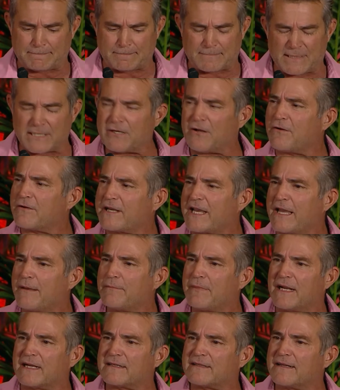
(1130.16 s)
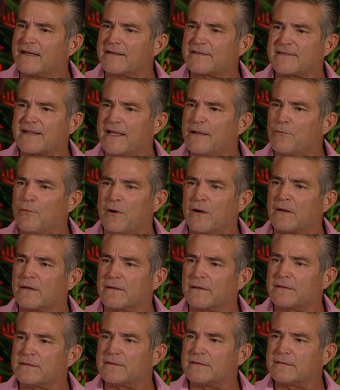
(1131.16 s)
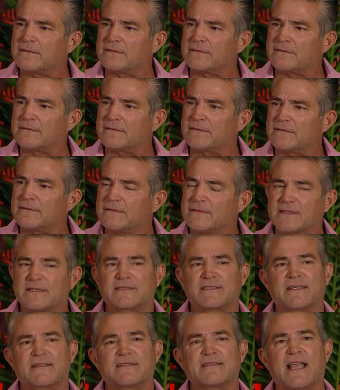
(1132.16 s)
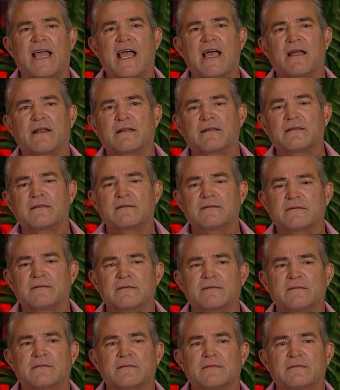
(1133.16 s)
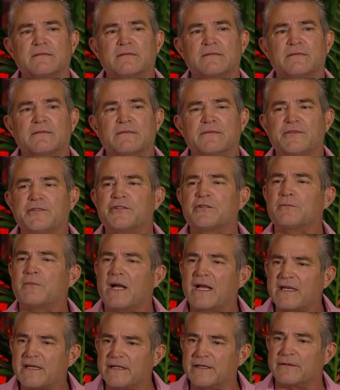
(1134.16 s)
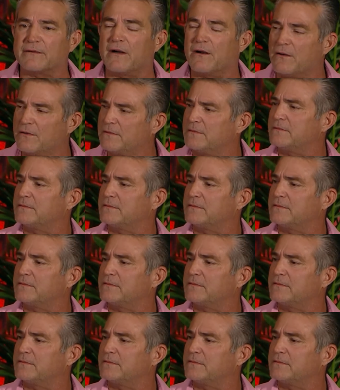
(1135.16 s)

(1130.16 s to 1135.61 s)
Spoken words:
it all came back to that same word. He says, Dad, you're my hero.